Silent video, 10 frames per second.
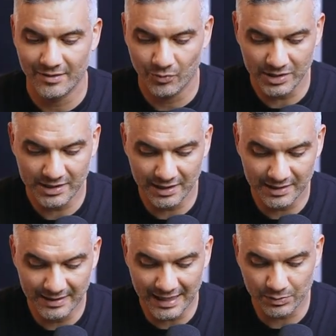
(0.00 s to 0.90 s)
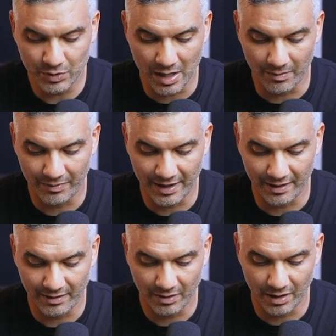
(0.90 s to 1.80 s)
What's the next problem
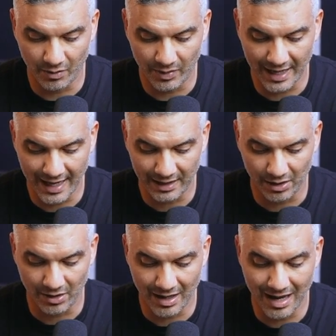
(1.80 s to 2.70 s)
that we had here?